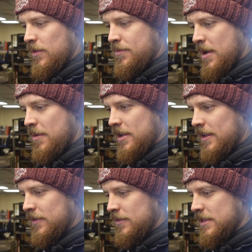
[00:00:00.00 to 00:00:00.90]
the prep work
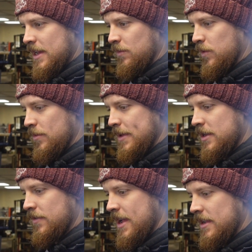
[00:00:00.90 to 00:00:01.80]
I've done to that will be
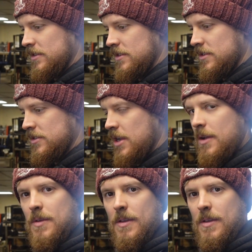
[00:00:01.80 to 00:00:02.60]
correct. So